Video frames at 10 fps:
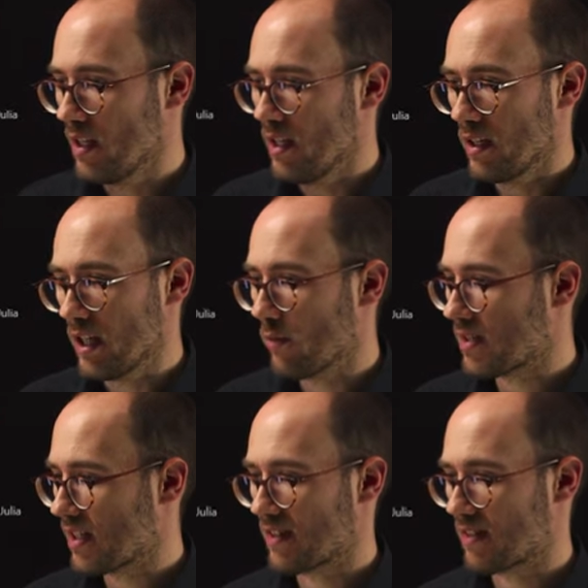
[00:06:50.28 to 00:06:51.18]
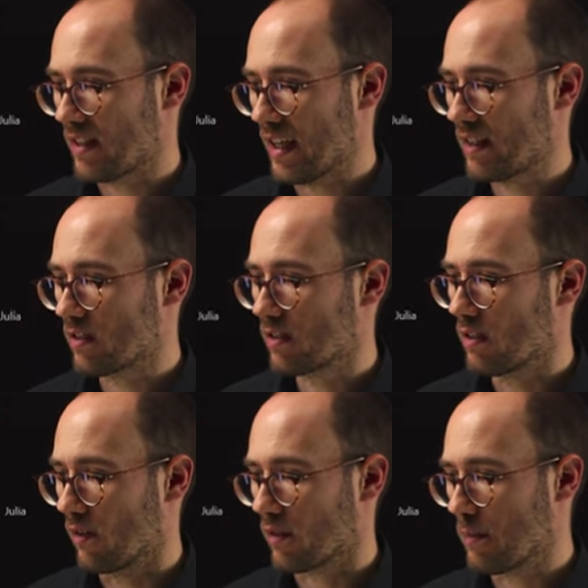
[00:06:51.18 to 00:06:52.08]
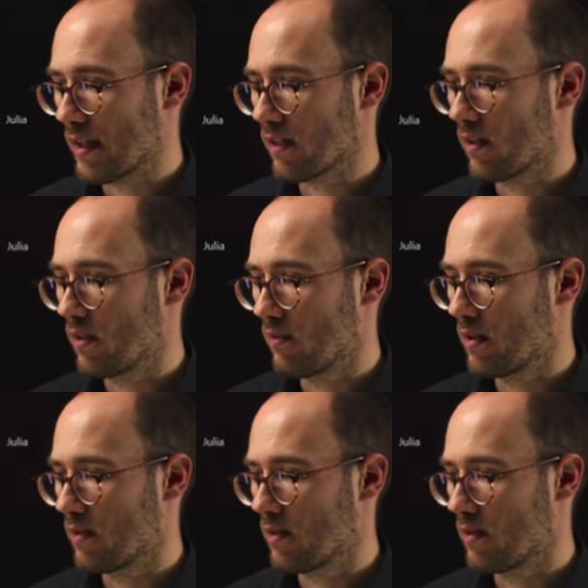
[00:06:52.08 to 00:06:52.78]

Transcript: Here we set the data of the pendulum,